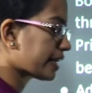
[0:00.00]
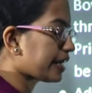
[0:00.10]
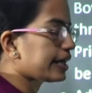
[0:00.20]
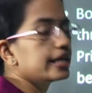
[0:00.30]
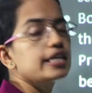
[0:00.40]

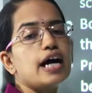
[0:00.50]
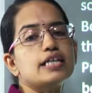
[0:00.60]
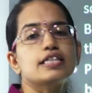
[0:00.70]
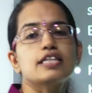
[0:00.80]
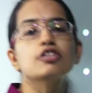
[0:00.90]
grading
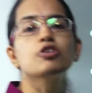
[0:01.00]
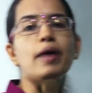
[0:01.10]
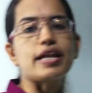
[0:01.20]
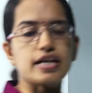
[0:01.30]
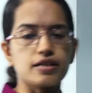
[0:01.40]
rather than
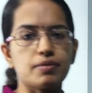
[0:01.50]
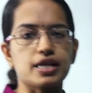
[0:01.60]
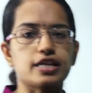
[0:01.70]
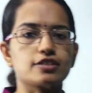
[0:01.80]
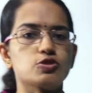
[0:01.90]
numerical
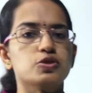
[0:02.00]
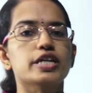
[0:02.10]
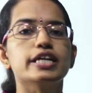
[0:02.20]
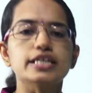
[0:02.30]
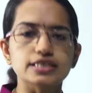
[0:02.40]
marking. So
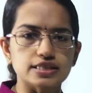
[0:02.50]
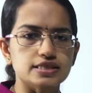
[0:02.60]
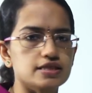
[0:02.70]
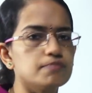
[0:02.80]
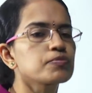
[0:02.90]
grading
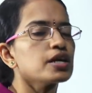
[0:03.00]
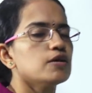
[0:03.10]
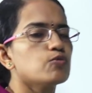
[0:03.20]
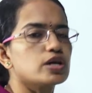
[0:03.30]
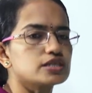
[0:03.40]
system
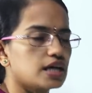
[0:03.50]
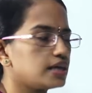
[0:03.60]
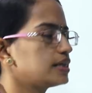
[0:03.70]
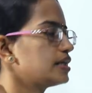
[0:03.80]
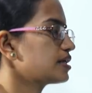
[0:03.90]
was
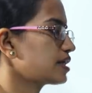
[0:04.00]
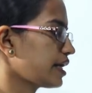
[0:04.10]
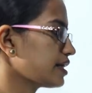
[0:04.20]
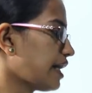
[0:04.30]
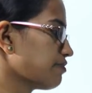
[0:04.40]
another
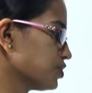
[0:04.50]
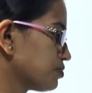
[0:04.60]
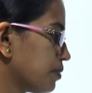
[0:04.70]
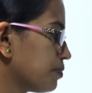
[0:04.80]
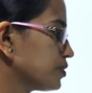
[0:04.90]
thing that was
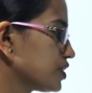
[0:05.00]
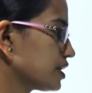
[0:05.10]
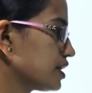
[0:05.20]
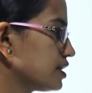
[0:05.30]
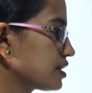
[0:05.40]
proposed
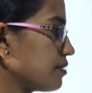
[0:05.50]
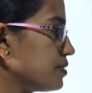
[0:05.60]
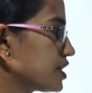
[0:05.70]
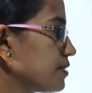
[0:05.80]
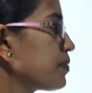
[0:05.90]
under this
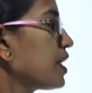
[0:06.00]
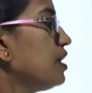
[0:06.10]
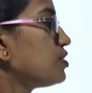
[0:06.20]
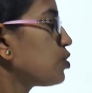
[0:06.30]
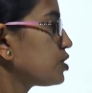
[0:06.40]
commission.
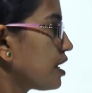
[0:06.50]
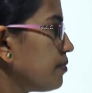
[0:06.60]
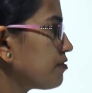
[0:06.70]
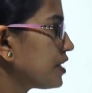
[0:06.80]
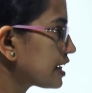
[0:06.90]
So some
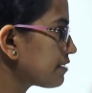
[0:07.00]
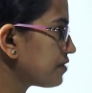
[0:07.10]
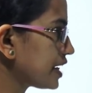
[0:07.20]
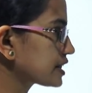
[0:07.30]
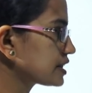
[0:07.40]
of the
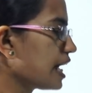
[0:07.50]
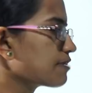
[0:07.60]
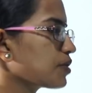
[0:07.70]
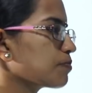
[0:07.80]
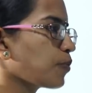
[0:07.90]
defects
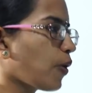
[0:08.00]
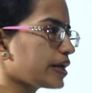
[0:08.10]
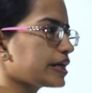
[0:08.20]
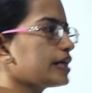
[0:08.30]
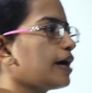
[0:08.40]
that were
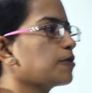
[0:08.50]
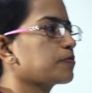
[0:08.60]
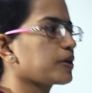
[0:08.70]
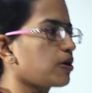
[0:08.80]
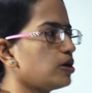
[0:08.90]
pointed
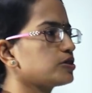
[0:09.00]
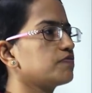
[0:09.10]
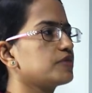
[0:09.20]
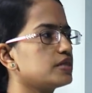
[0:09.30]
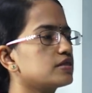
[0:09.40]
out because
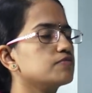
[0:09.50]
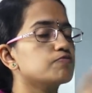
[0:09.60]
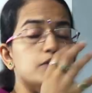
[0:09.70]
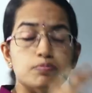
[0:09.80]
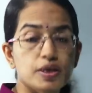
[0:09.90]
of this,
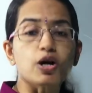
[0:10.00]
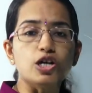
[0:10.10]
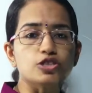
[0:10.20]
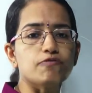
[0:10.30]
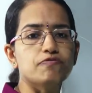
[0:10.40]

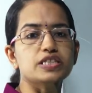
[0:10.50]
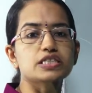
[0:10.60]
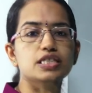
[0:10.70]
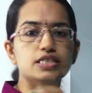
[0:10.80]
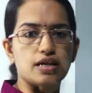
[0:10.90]
because of
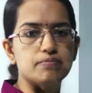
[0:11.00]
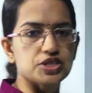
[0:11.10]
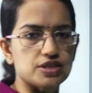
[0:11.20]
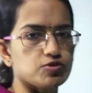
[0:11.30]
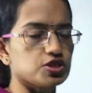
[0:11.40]
which this
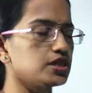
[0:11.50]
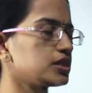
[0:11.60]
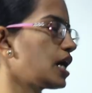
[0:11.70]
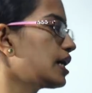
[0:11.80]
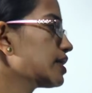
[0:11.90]
commission was
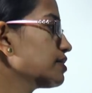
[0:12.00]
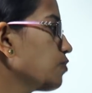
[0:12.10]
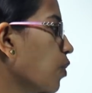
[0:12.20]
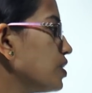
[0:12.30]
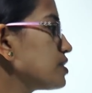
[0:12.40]
started
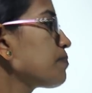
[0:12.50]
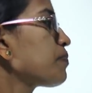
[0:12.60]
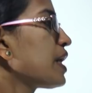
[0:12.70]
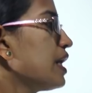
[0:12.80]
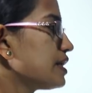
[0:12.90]
was
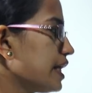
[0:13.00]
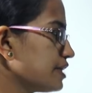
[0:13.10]
the